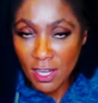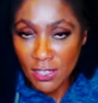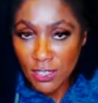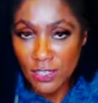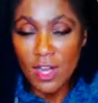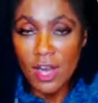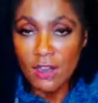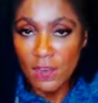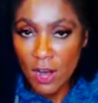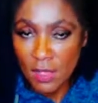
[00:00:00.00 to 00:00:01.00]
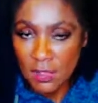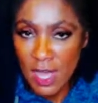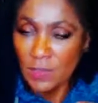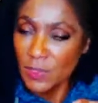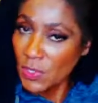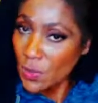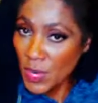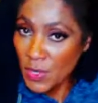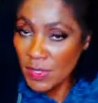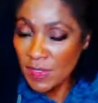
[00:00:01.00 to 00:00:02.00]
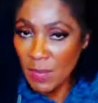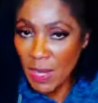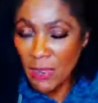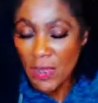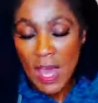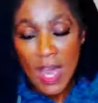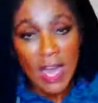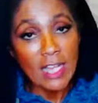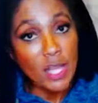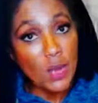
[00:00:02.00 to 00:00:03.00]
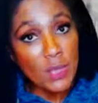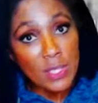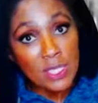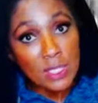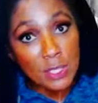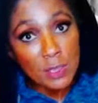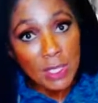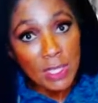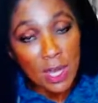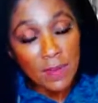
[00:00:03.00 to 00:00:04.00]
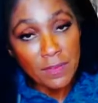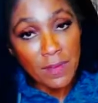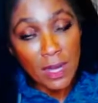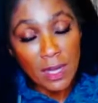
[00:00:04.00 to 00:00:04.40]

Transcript: honor of Alzheimer's Awareness Month. I know we did a little bit of